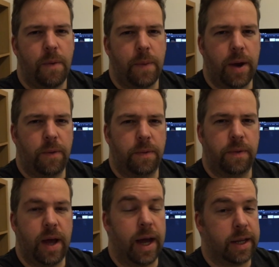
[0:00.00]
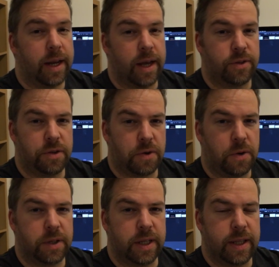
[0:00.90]
Well, I did actually
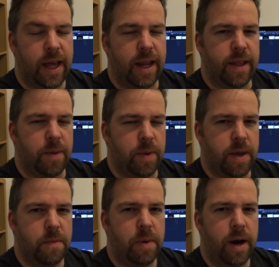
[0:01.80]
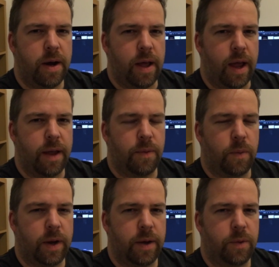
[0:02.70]
record it in 1080p, but
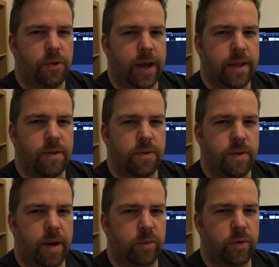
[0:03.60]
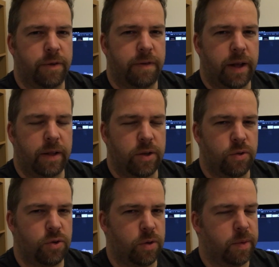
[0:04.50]
when I tried to upload the file to
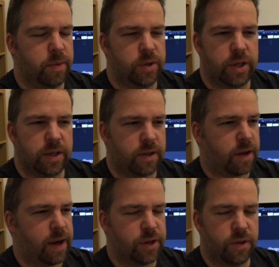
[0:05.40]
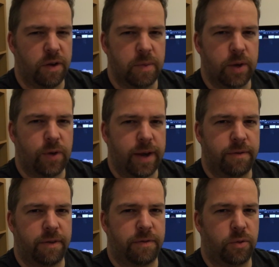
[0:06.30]
YouTube it was just crashing out. I've been
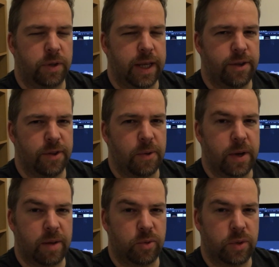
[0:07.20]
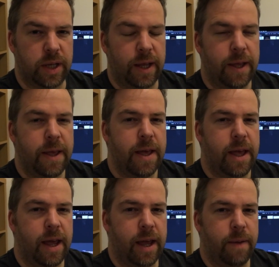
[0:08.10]
trying for 4 days now to upload it.
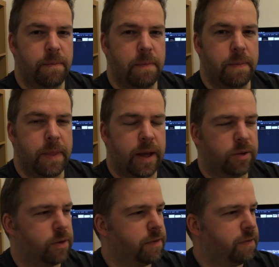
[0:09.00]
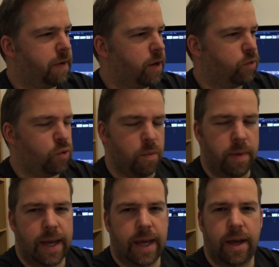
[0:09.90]
I don't know if the file's too
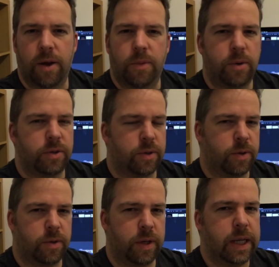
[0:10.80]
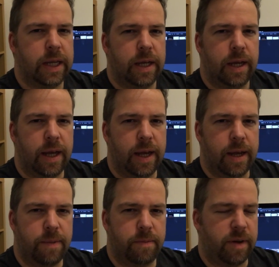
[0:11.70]
big or what's going on.
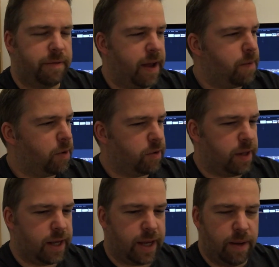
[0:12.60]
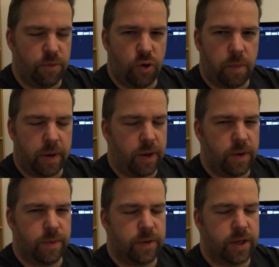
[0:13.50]
My fibre and all that kept dropping
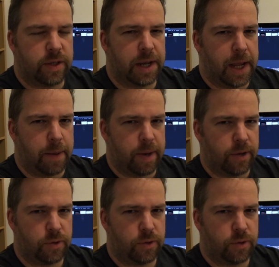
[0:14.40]
out, it was just a nightmare.